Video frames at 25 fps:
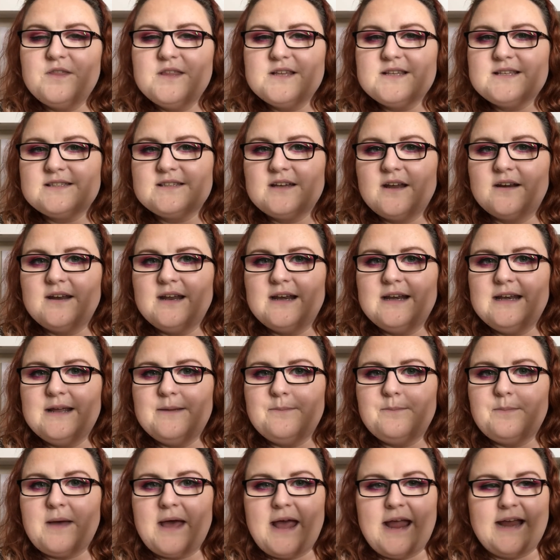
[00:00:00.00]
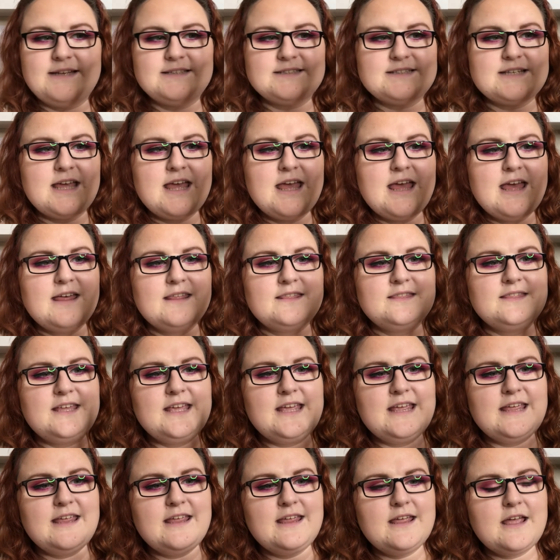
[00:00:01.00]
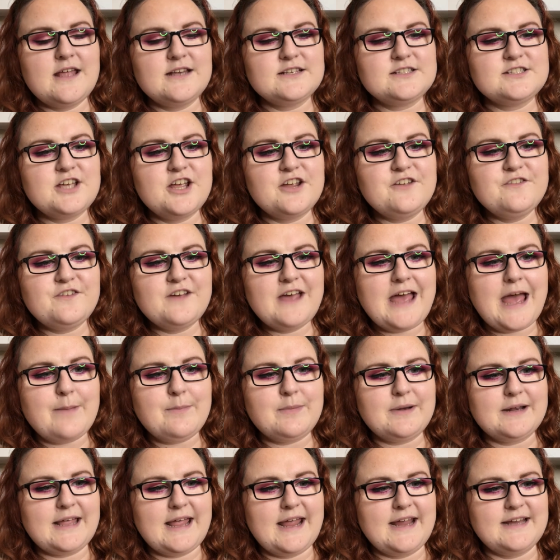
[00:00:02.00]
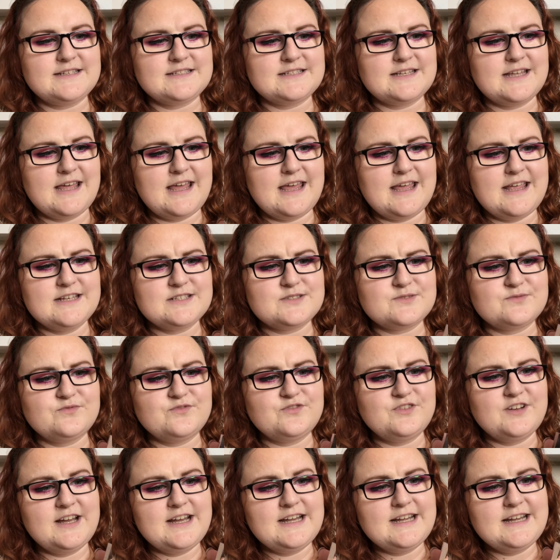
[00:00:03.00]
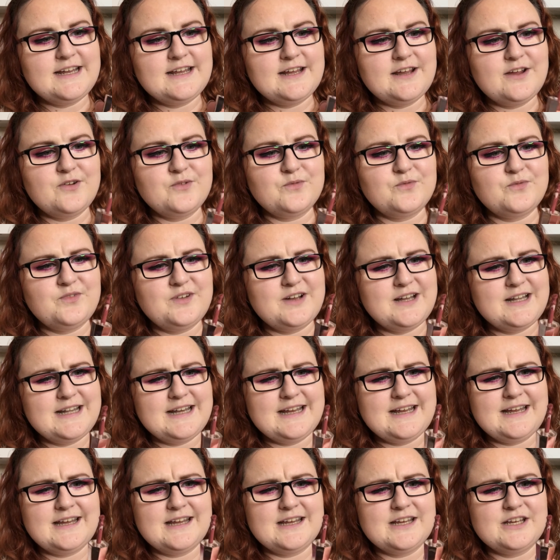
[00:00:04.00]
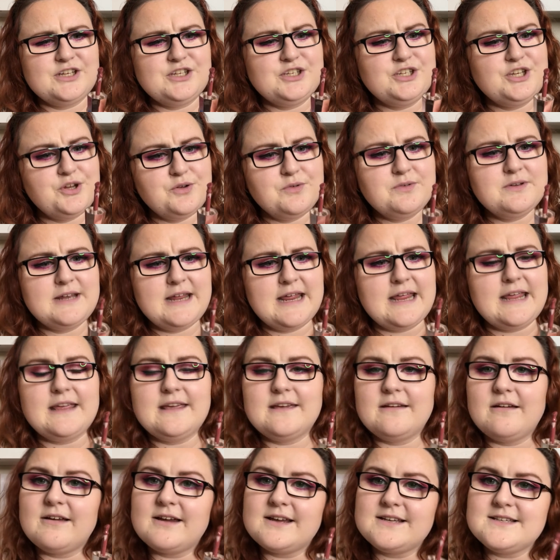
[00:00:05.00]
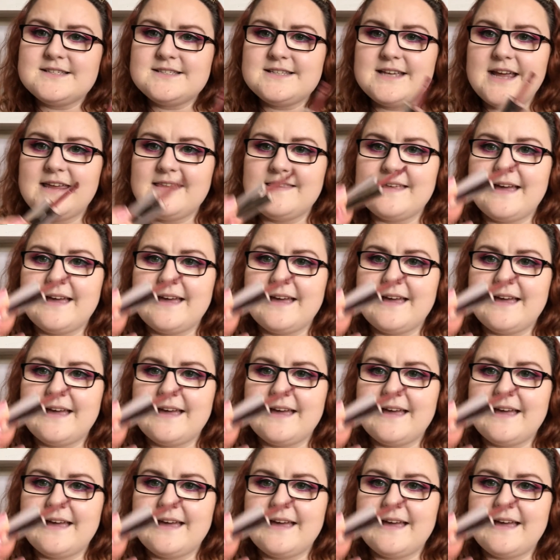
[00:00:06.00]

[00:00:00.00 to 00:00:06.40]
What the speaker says: the Stunner Lip Paint, the doe foot applicator is really unique. I can say